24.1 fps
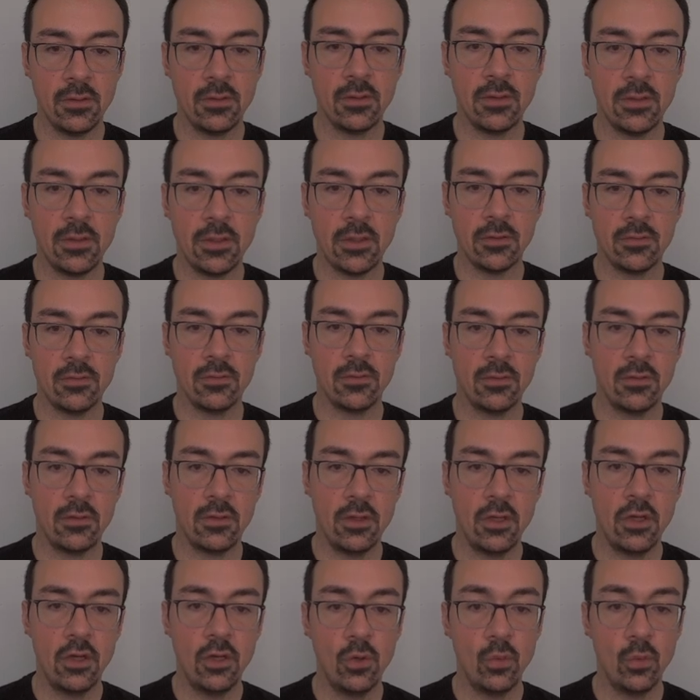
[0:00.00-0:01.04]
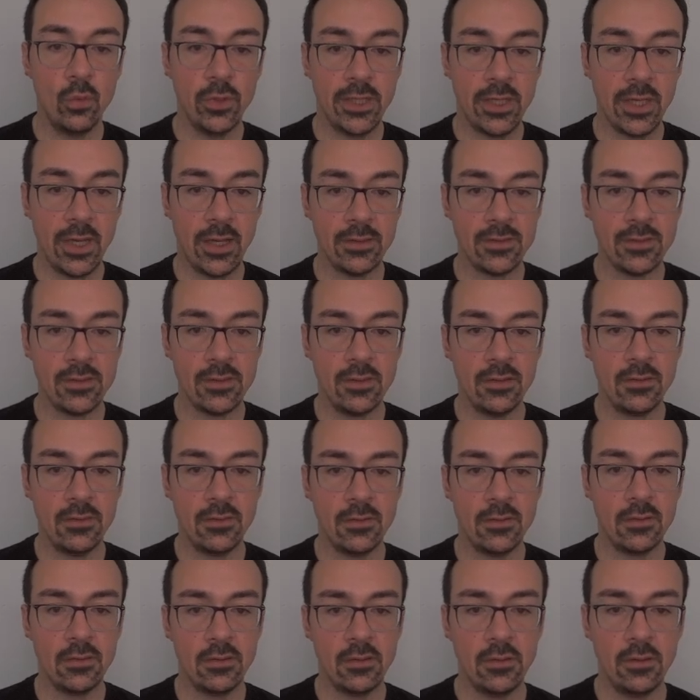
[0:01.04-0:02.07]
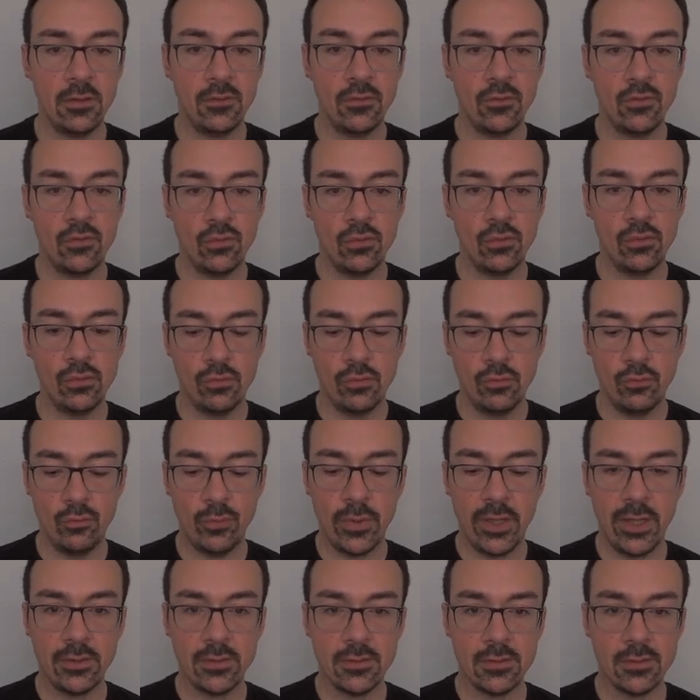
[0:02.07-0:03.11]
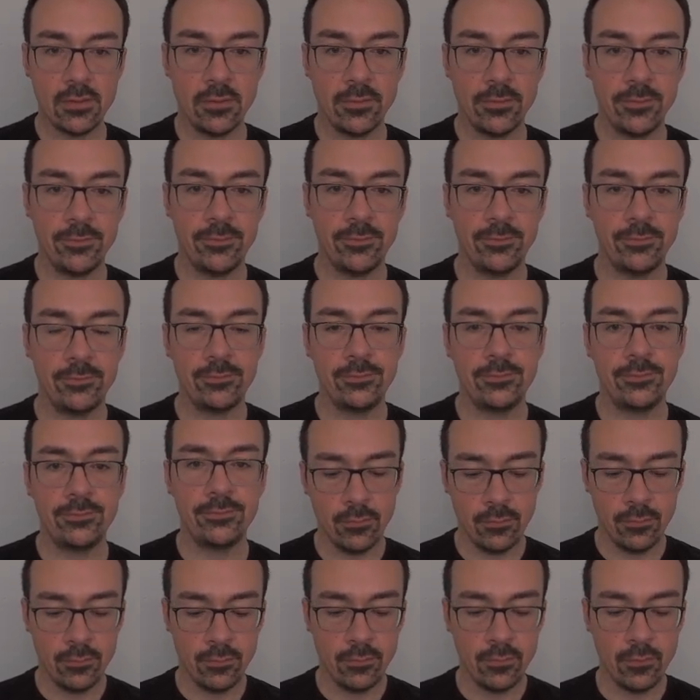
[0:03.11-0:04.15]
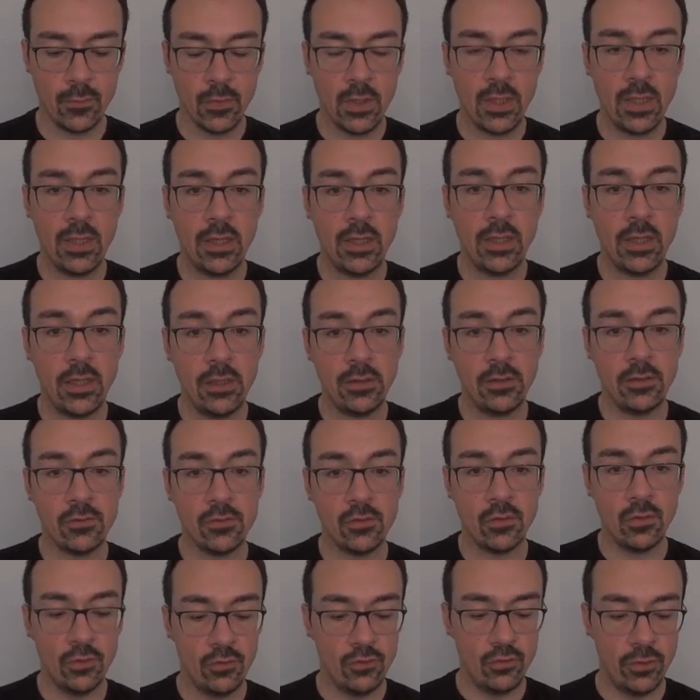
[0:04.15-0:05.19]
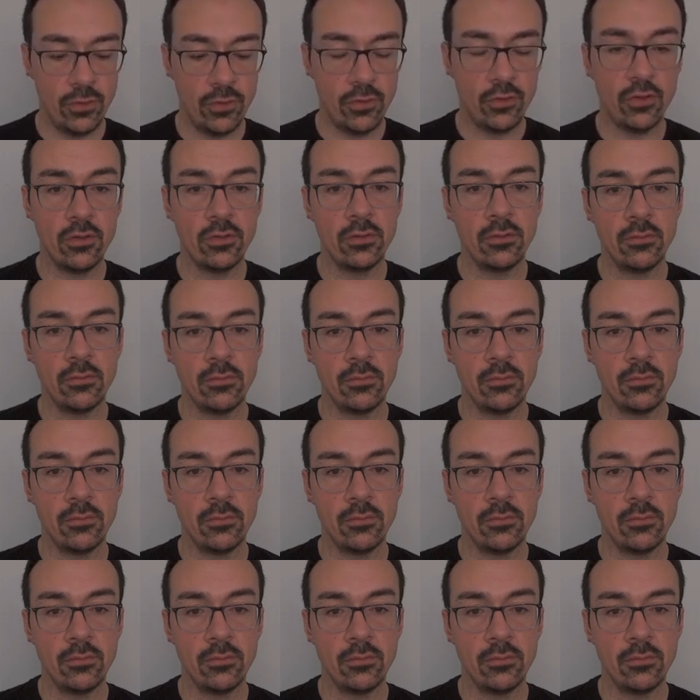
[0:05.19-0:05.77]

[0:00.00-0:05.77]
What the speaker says: that we casted into bytes. And it's going to return